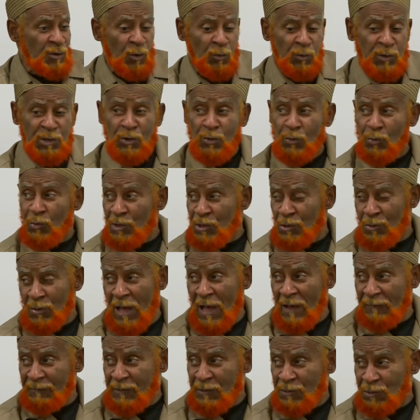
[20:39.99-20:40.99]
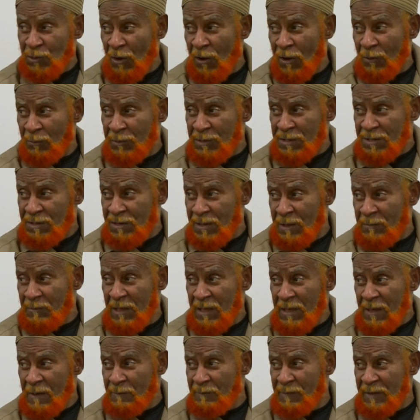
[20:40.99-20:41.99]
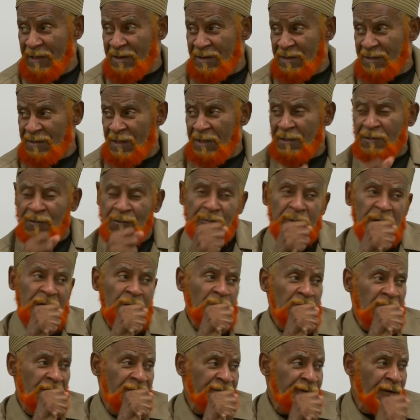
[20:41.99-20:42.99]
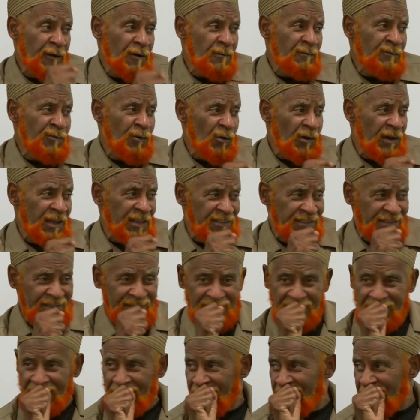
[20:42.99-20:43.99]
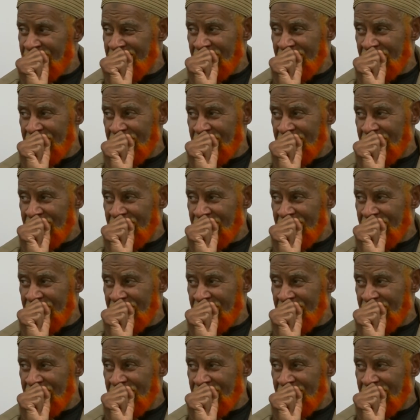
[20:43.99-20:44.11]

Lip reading: when you have to talk with them in business, speak with a firm voice.